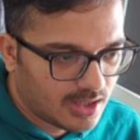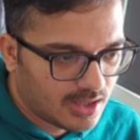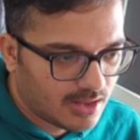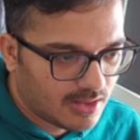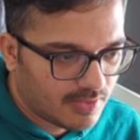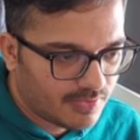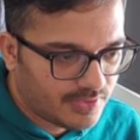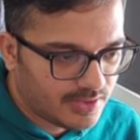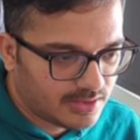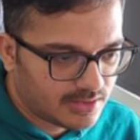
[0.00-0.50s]

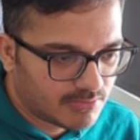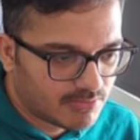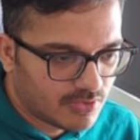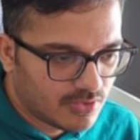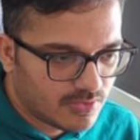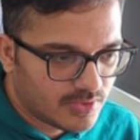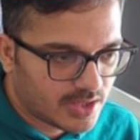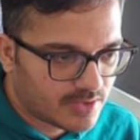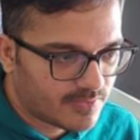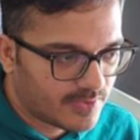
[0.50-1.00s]
the
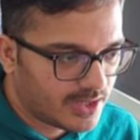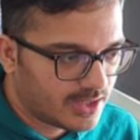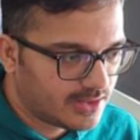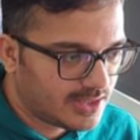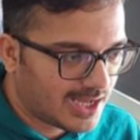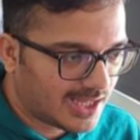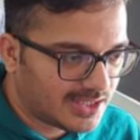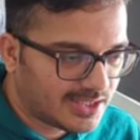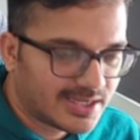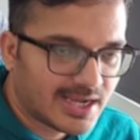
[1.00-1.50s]
move that the
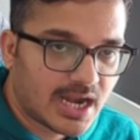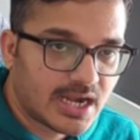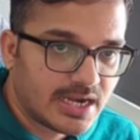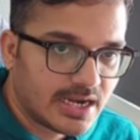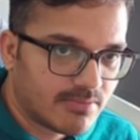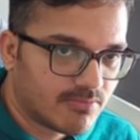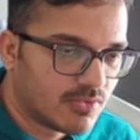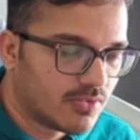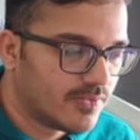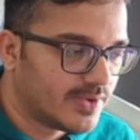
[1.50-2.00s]
other
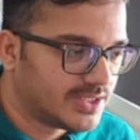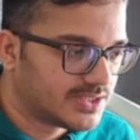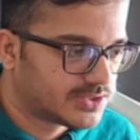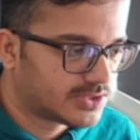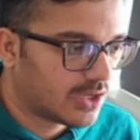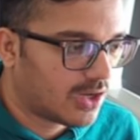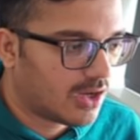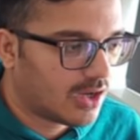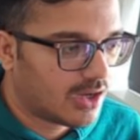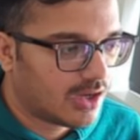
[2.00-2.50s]
candidate move we
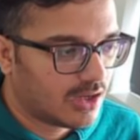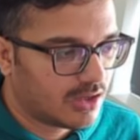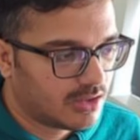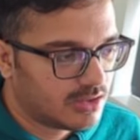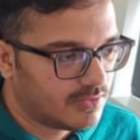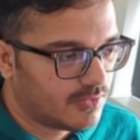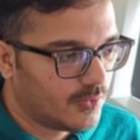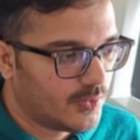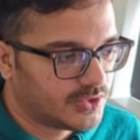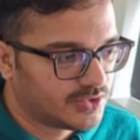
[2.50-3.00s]
saw,
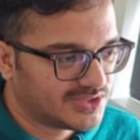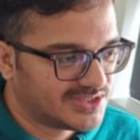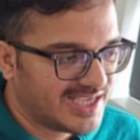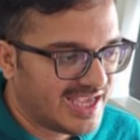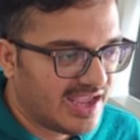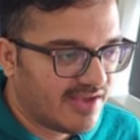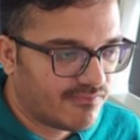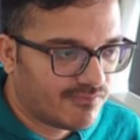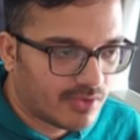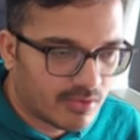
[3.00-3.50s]
which was
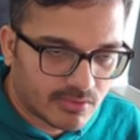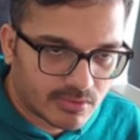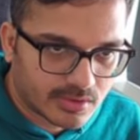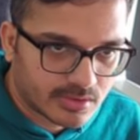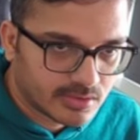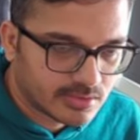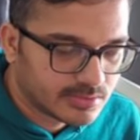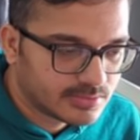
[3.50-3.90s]
a4,